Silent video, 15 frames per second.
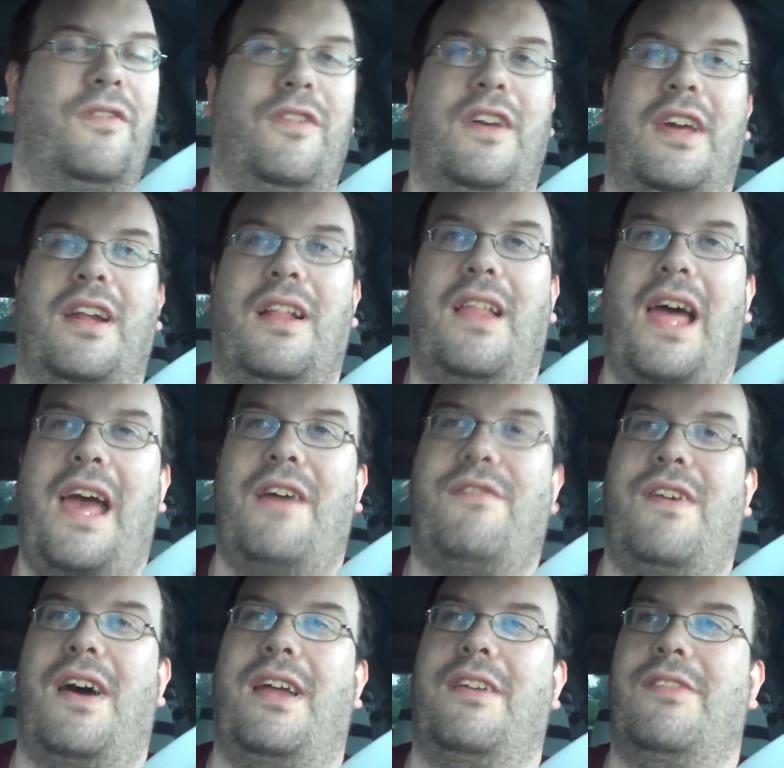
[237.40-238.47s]
If you get a
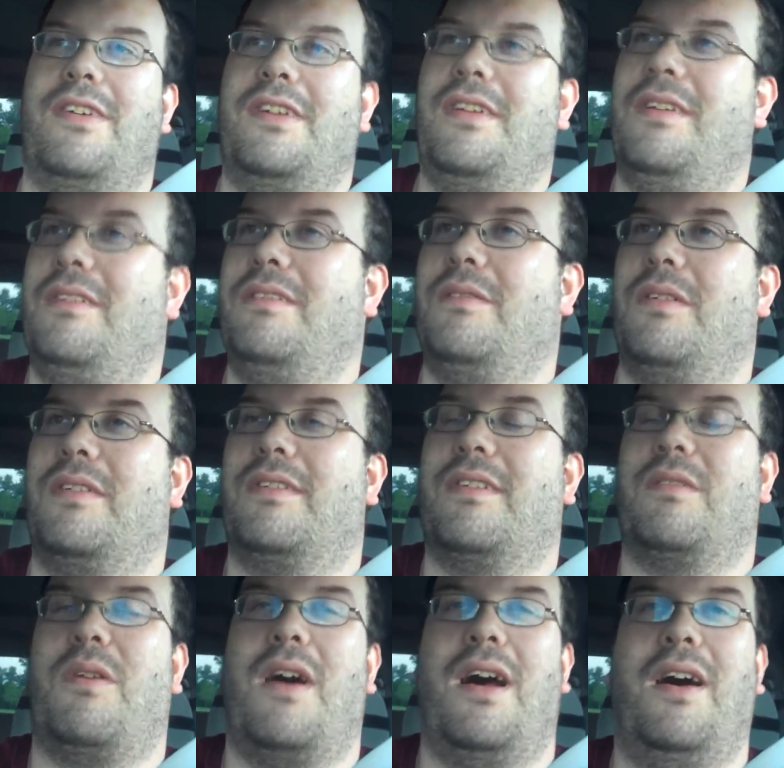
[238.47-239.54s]
laugh out of it once
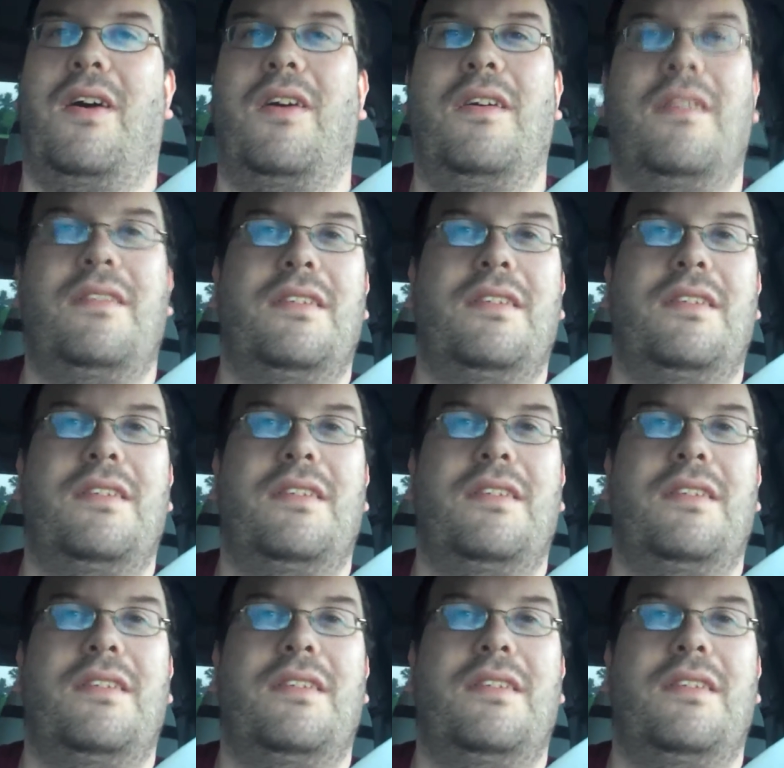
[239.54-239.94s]
in a while,